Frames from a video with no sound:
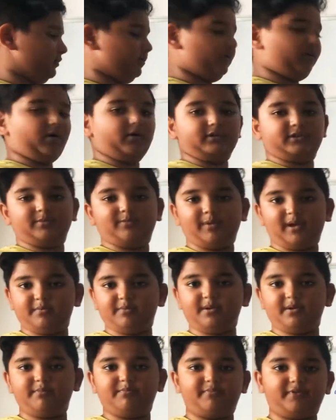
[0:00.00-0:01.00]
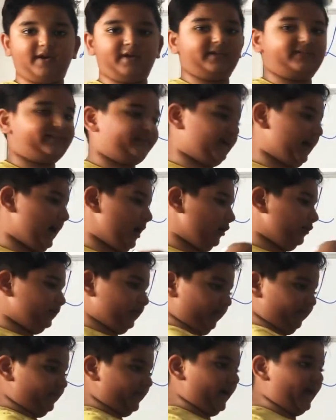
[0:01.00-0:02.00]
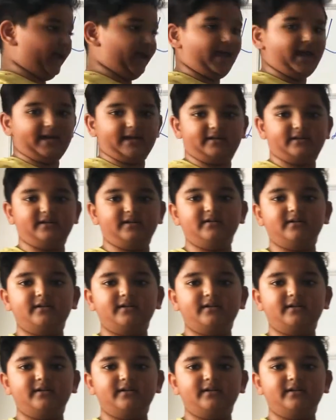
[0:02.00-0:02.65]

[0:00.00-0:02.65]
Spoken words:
or the baby breaks out of the egg,